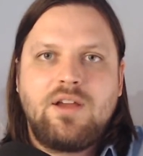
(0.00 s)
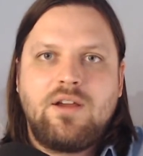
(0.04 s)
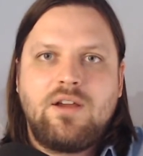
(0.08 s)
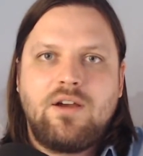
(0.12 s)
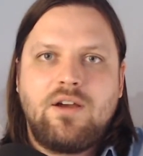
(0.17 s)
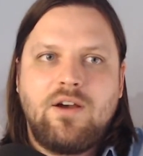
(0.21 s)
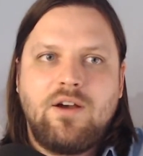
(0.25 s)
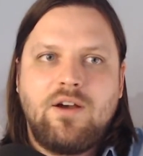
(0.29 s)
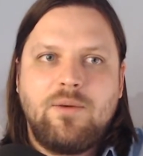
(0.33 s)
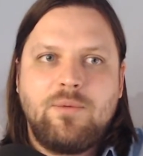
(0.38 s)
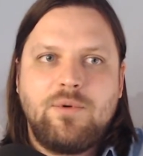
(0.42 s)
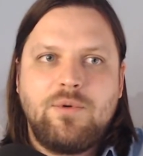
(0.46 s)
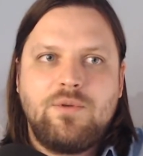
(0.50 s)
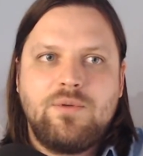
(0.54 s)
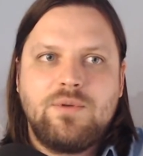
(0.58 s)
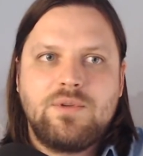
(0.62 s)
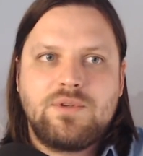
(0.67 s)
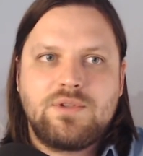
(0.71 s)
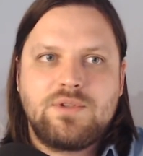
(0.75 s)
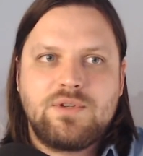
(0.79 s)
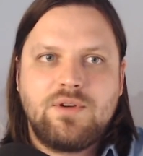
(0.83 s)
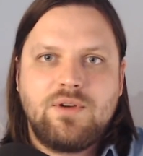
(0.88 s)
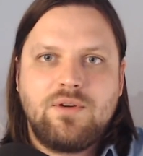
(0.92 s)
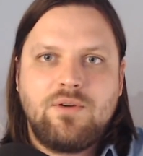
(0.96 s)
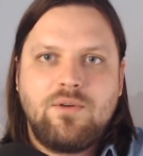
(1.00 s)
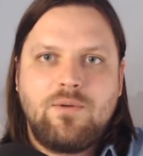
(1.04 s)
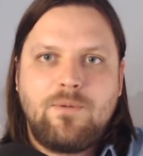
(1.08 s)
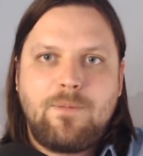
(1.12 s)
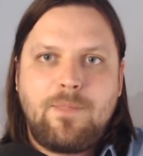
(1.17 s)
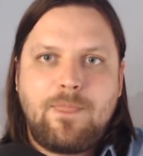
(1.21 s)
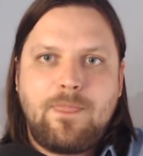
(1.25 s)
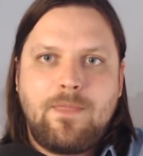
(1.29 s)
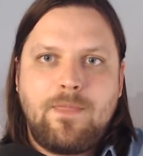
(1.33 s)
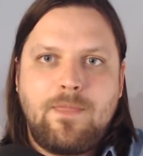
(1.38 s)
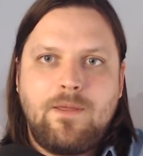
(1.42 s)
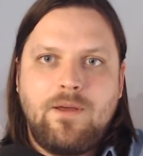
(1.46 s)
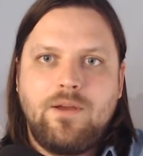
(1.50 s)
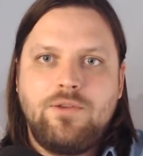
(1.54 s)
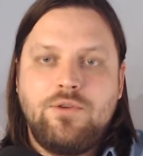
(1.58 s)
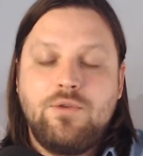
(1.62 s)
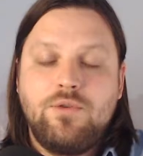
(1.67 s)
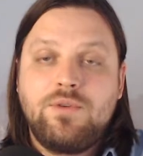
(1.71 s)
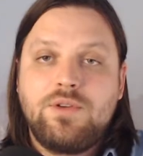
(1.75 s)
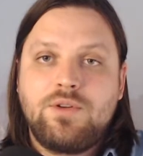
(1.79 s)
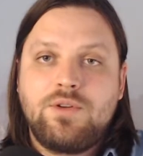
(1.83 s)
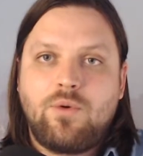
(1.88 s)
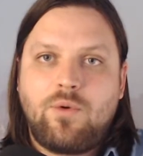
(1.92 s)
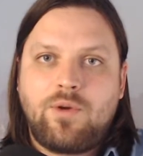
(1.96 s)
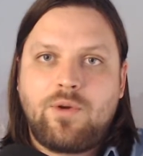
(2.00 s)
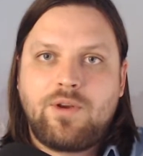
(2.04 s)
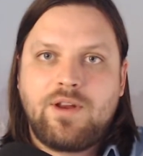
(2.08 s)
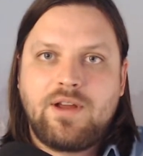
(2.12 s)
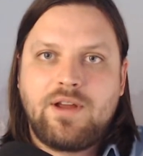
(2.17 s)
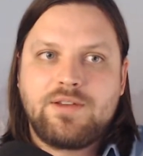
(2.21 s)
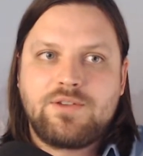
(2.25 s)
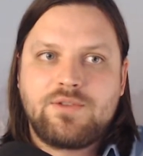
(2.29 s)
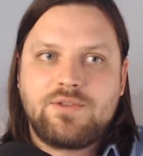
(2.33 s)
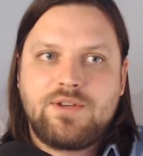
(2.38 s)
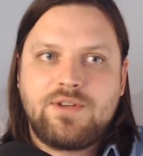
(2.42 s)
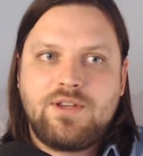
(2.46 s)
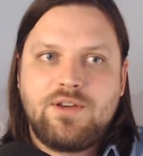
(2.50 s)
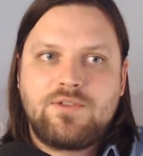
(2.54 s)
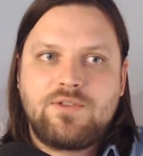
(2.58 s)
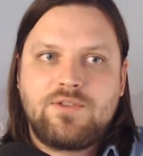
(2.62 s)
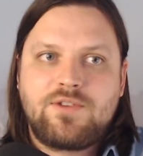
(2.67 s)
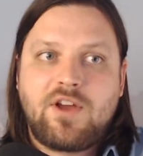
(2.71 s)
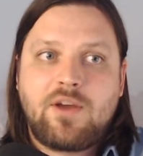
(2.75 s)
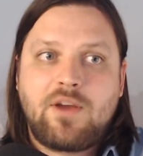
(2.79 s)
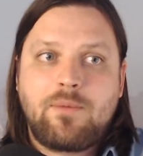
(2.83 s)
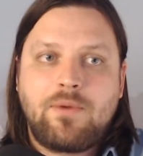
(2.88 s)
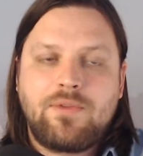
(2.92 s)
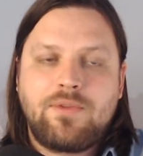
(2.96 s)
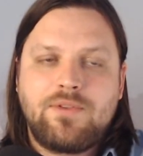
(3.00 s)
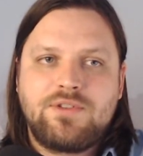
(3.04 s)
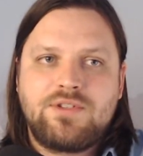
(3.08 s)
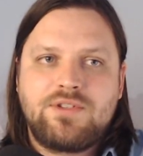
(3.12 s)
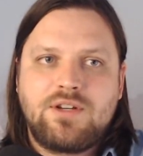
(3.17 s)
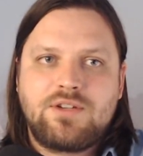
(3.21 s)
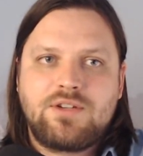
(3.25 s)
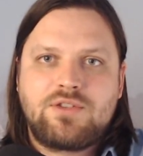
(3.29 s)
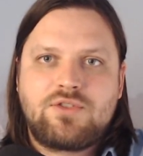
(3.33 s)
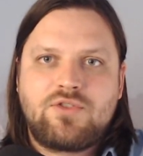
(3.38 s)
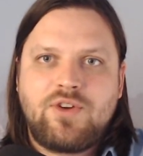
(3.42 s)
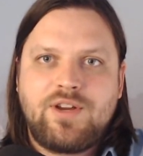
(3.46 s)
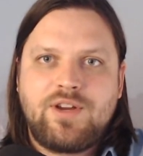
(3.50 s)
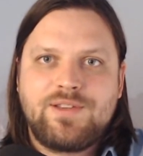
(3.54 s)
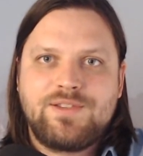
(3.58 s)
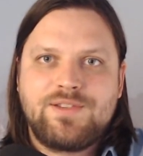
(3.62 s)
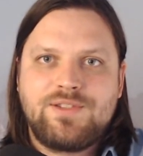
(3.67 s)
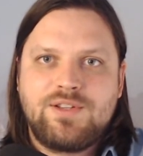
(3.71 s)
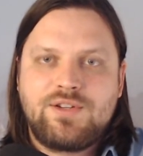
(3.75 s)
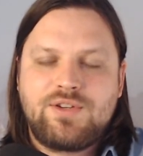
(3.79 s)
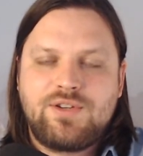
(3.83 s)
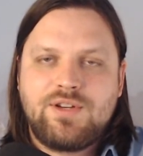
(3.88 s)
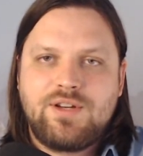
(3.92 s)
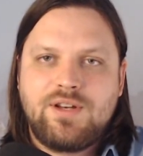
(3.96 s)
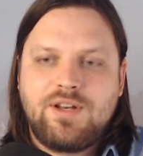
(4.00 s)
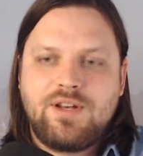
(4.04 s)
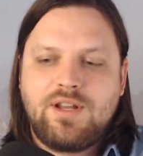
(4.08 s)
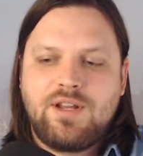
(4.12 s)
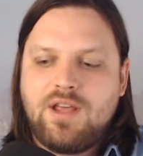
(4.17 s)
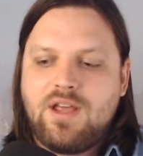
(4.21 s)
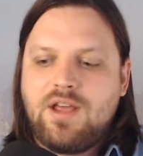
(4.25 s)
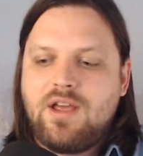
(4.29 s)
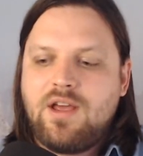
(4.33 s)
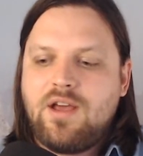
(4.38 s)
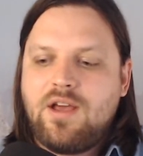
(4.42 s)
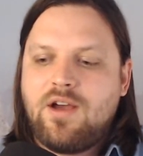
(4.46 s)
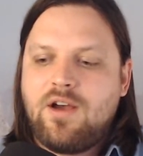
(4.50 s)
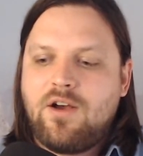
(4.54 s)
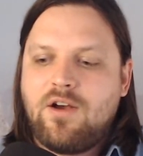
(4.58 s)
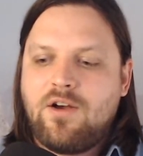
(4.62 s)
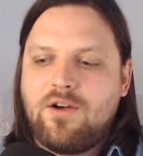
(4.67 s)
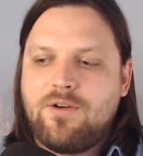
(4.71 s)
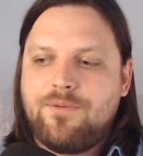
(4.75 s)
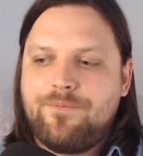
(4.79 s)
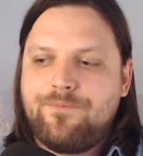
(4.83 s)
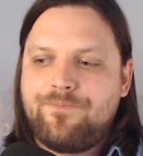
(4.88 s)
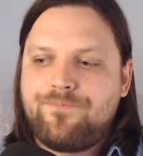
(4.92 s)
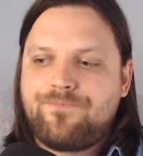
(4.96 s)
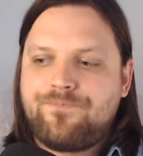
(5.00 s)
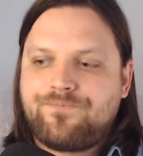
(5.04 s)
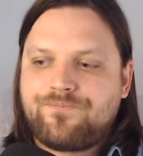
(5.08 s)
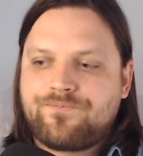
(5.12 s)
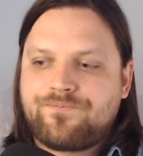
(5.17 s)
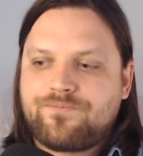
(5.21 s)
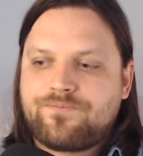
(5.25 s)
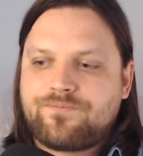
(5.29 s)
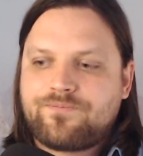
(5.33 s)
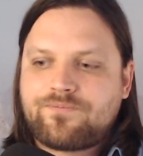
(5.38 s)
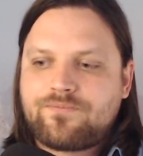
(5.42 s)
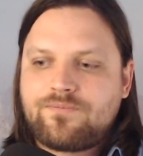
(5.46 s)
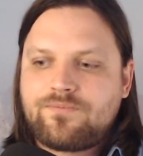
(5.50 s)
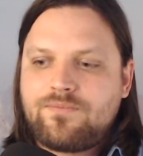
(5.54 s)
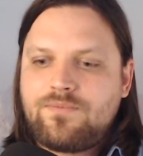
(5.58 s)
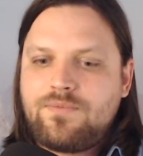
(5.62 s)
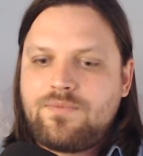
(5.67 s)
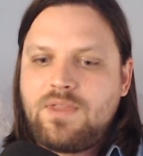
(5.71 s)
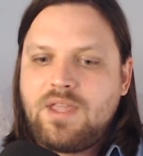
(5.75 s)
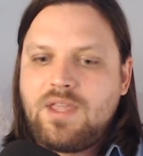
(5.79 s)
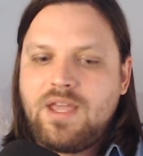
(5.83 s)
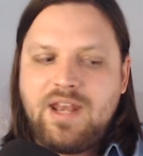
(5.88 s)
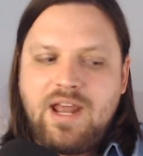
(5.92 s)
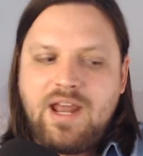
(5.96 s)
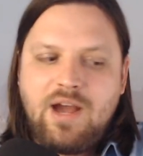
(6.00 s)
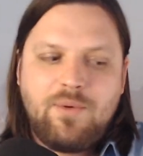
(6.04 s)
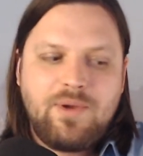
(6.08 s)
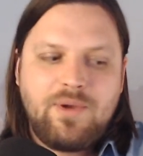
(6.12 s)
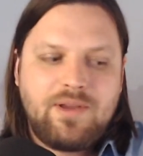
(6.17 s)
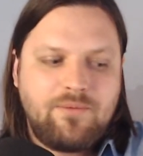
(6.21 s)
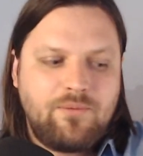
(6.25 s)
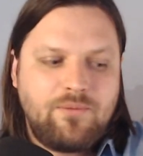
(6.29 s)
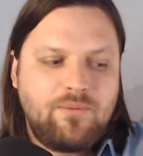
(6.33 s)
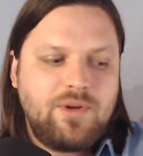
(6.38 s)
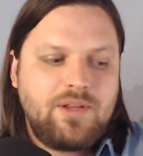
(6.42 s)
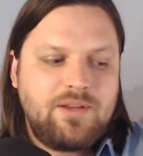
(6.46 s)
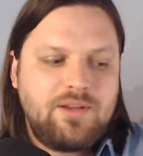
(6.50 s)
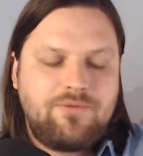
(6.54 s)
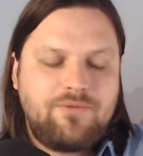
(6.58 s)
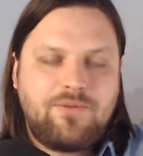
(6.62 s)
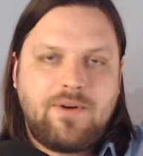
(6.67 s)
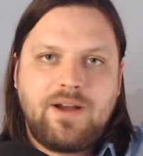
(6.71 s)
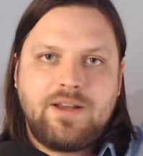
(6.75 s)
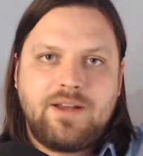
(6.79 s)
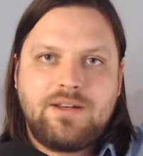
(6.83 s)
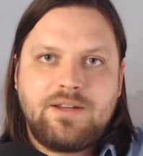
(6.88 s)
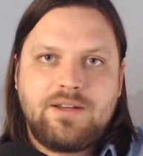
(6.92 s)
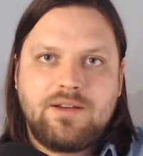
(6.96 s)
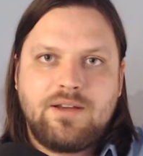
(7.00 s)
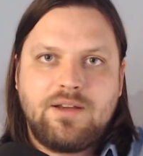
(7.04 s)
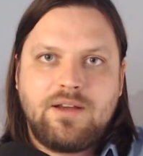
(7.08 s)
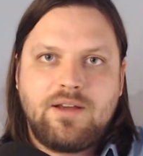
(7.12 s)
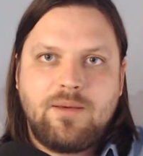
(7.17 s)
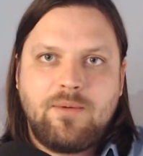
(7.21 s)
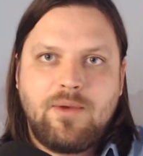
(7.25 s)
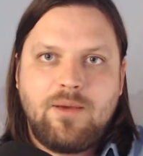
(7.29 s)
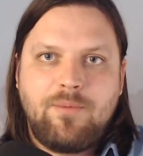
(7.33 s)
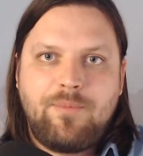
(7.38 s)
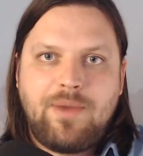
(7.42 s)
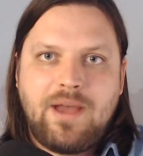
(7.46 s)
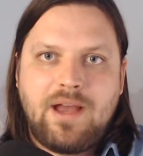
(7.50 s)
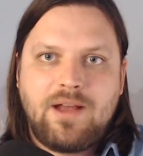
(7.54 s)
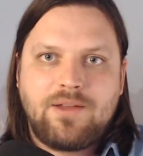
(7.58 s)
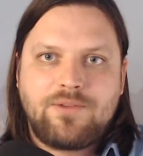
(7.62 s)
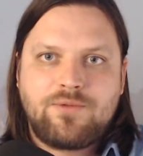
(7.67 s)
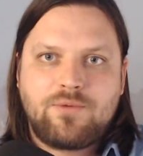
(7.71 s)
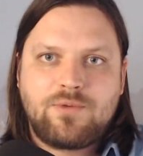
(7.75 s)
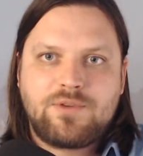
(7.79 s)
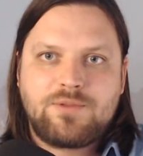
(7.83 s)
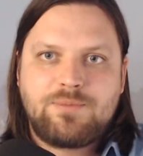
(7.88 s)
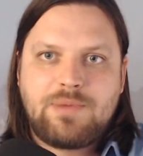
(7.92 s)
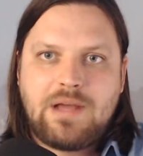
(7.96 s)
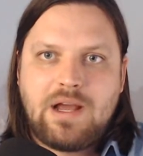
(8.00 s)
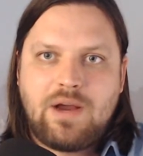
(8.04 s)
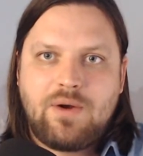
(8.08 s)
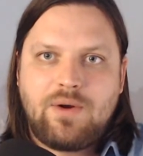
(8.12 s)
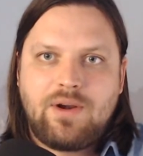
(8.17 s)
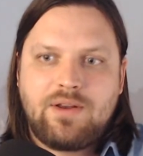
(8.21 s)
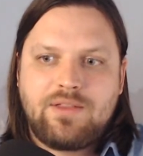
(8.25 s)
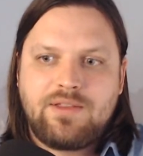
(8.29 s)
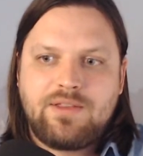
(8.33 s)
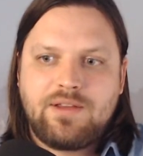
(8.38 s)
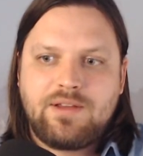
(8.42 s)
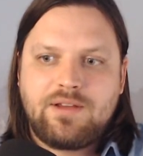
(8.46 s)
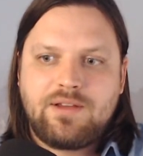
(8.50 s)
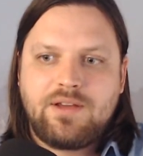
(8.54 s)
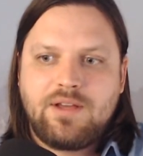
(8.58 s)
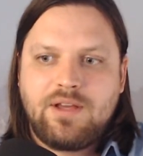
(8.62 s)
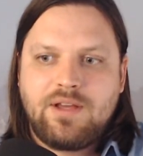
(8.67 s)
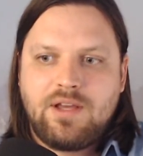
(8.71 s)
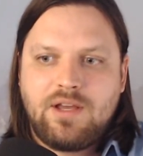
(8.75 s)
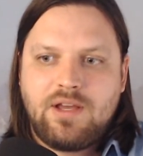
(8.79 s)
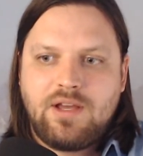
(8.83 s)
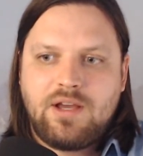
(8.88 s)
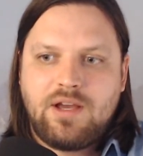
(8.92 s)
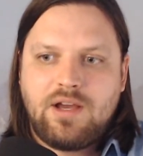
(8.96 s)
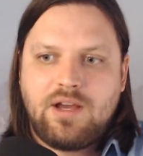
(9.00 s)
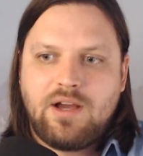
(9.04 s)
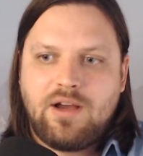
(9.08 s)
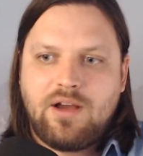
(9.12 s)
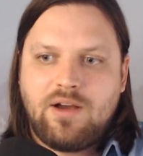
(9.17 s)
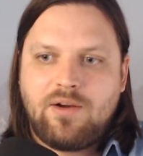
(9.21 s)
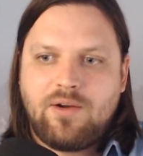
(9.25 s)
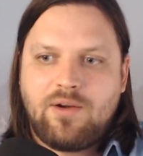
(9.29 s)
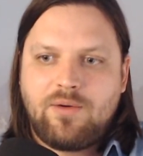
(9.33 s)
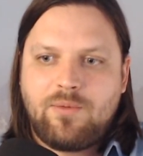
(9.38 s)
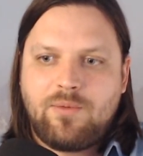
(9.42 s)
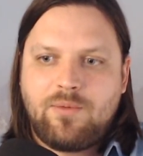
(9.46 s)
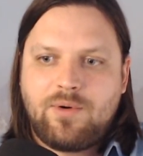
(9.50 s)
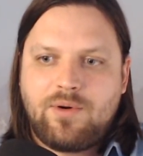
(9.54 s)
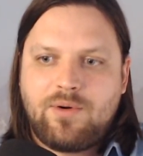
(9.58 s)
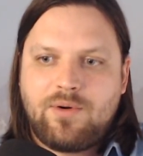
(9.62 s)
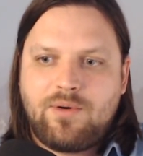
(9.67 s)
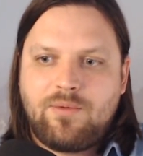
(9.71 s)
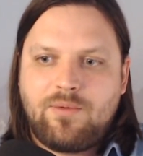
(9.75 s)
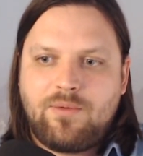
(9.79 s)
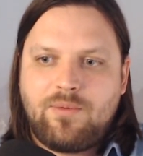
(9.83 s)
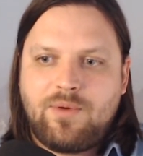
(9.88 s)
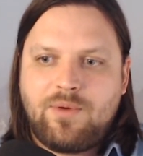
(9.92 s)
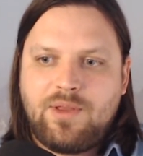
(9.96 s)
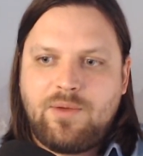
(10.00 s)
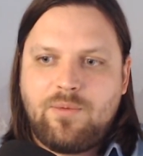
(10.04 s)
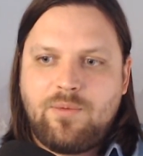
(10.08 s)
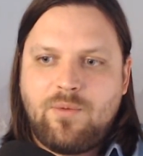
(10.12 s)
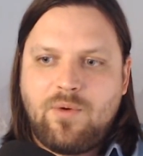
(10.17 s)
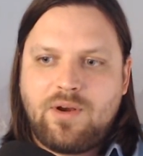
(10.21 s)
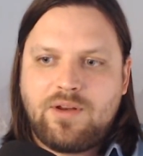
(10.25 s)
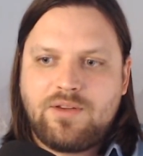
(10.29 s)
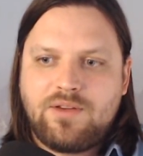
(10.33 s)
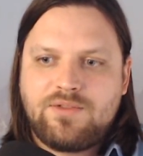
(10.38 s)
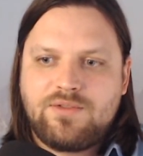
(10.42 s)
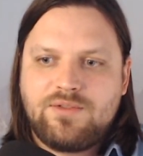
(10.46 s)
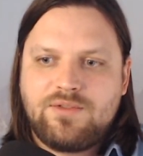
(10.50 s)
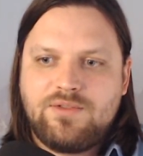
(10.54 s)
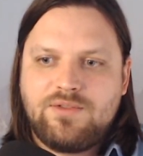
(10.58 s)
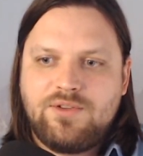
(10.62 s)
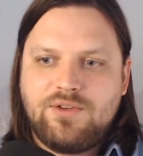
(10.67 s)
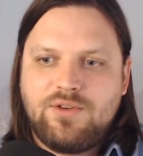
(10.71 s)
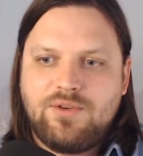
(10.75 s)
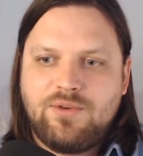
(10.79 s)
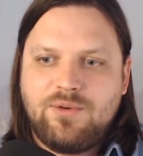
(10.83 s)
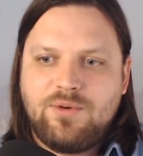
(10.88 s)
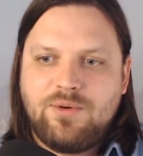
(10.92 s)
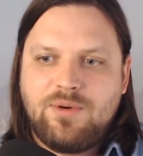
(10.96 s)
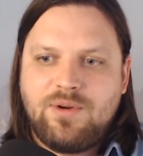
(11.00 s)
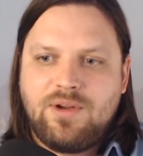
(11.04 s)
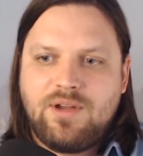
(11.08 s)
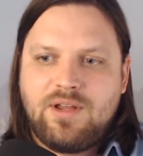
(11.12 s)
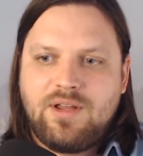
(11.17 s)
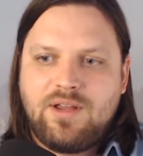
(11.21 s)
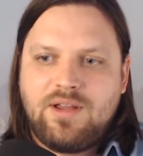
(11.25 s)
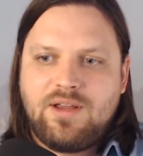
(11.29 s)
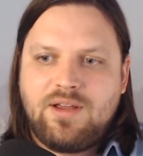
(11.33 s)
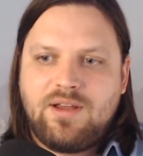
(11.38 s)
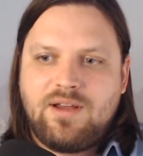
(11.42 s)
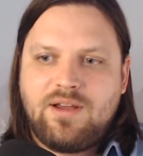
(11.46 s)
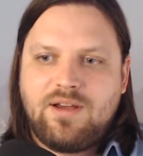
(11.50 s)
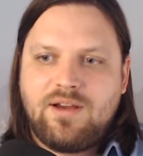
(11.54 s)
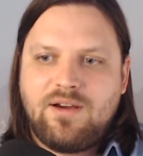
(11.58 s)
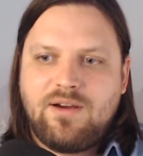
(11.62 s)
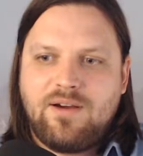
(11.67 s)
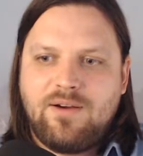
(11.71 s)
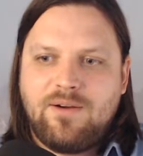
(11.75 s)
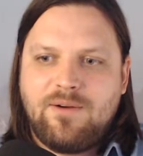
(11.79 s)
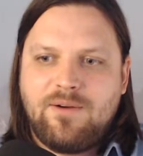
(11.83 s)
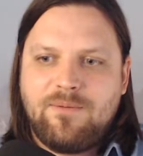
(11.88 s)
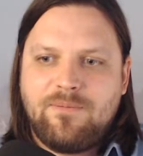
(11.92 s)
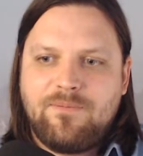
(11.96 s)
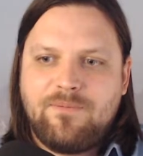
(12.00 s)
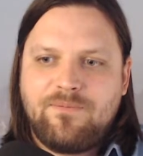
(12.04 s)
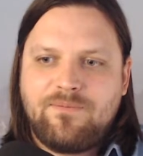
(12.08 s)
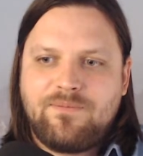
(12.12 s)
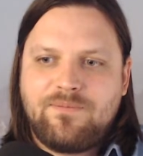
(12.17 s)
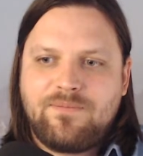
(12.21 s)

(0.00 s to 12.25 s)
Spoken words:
who is a union organizer here, talking about the just transition, and how we can really find a path towards power. I think we're really wanting to do. We're